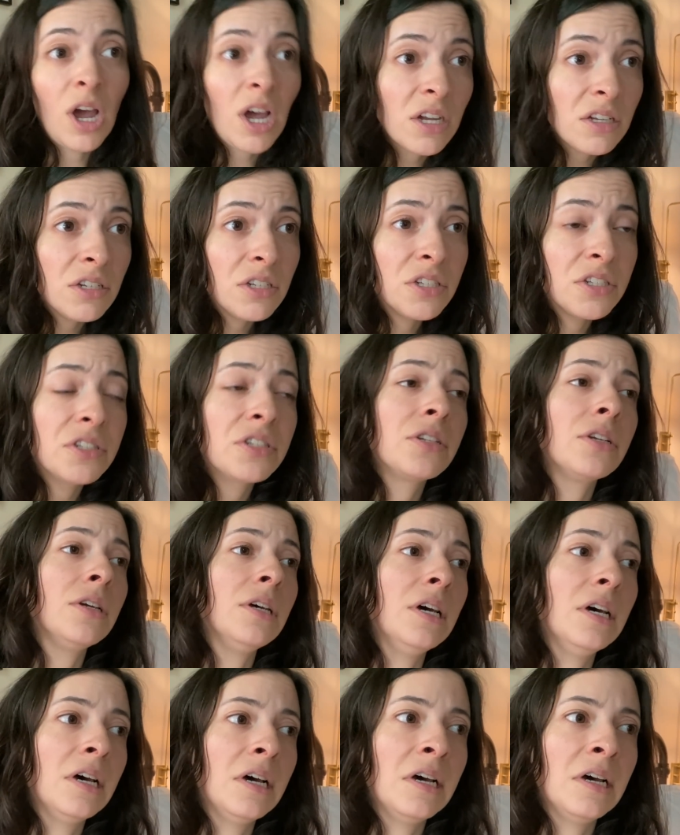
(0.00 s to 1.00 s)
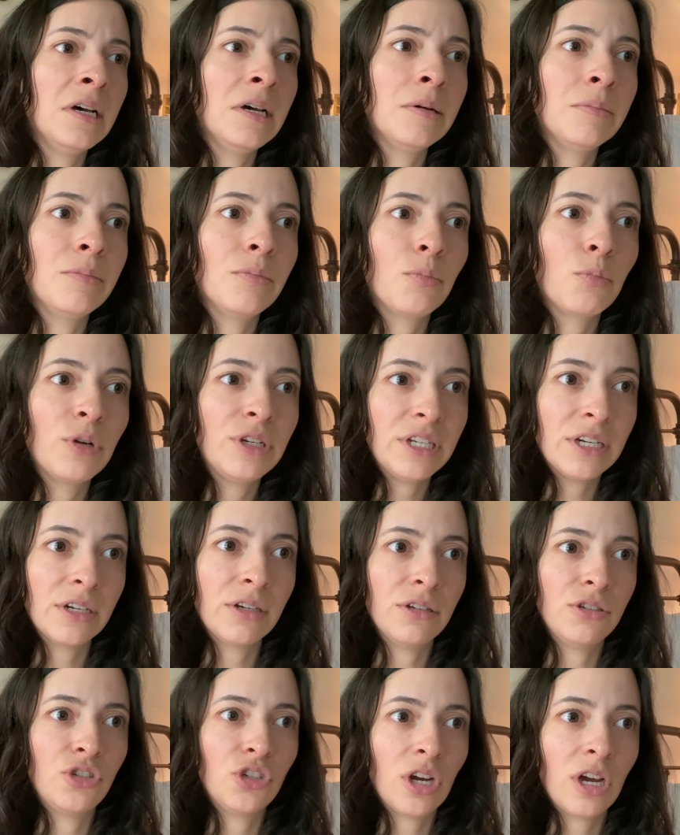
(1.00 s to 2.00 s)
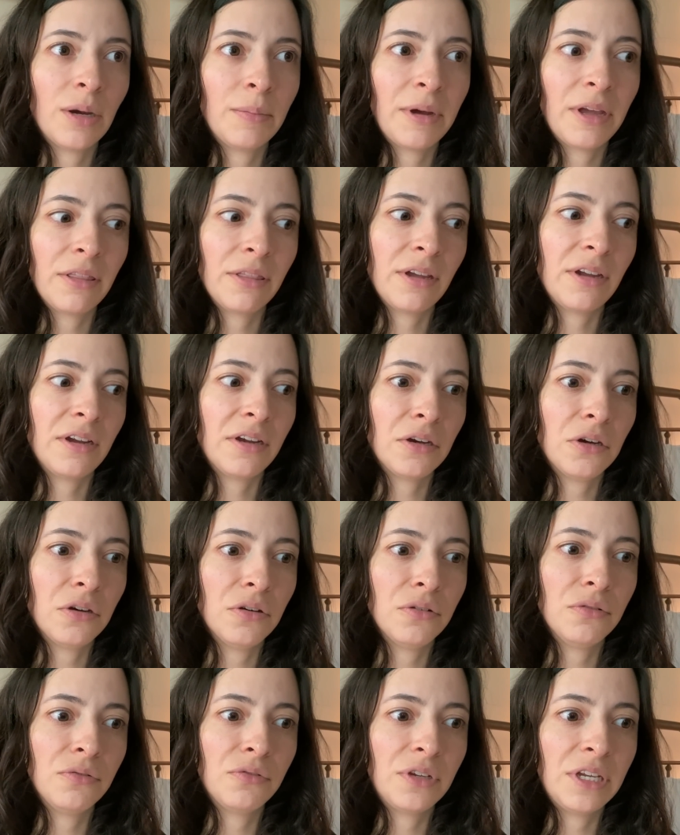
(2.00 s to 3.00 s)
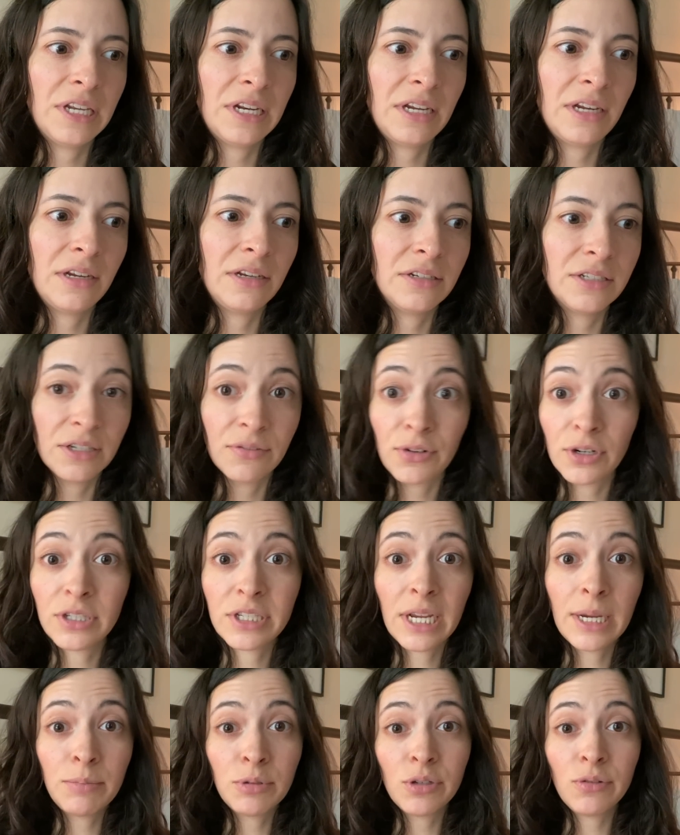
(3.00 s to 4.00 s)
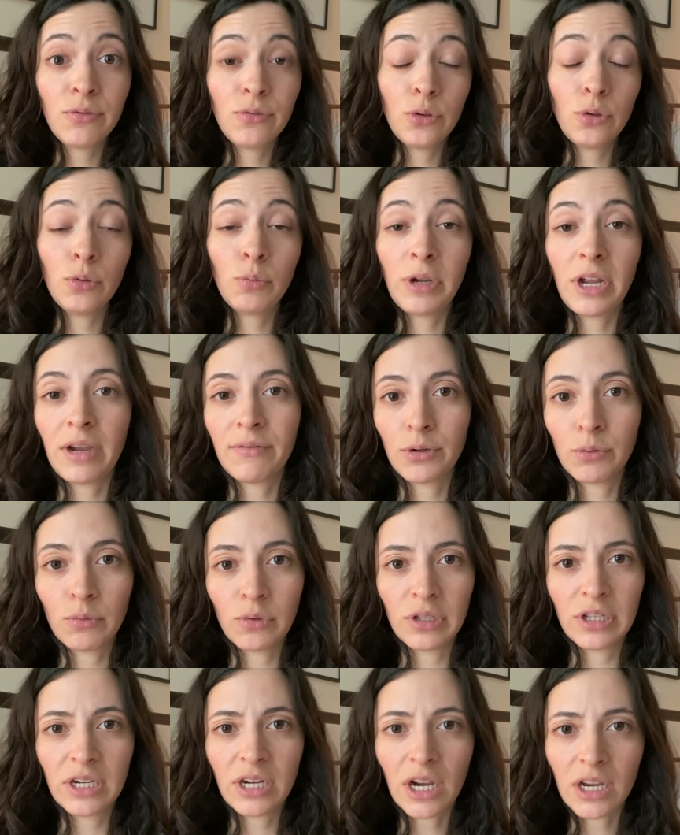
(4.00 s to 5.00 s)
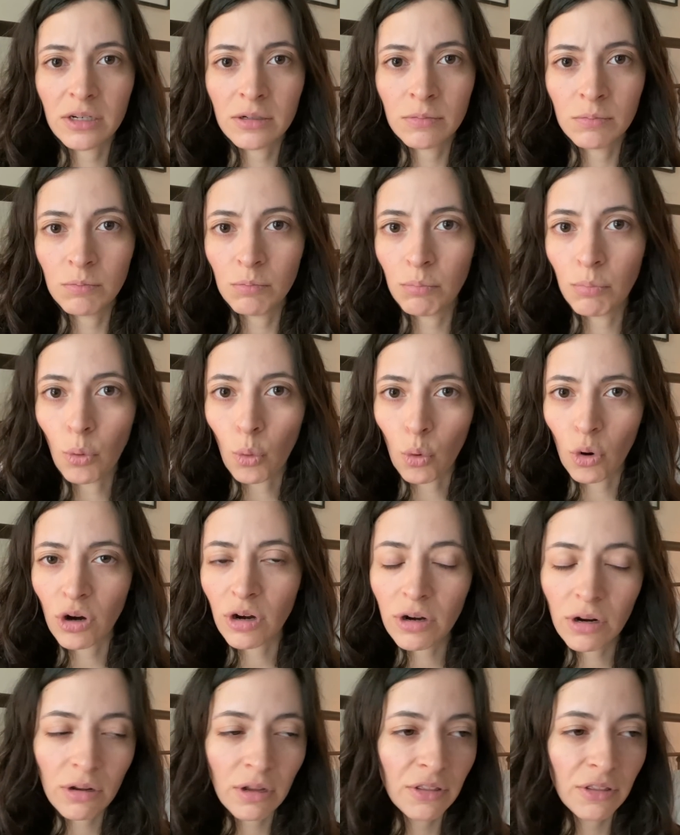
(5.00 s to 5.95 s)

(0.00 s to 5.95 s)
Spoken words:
us. We did a good job, I think, of getting different types of food. We haven't really gotten bored.